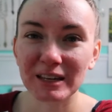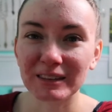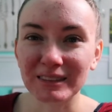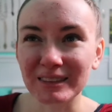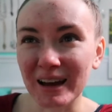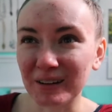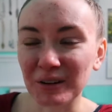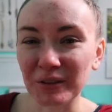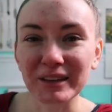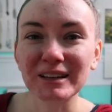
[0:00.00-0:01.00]
like I
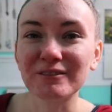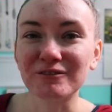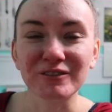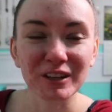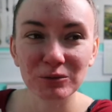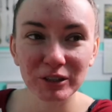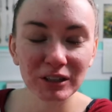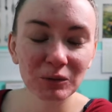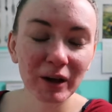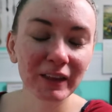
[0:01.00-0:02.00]
don't know, they didn't fit
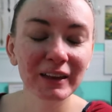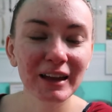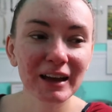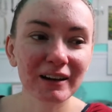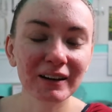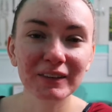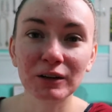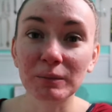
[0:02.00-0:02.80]
really well again on there.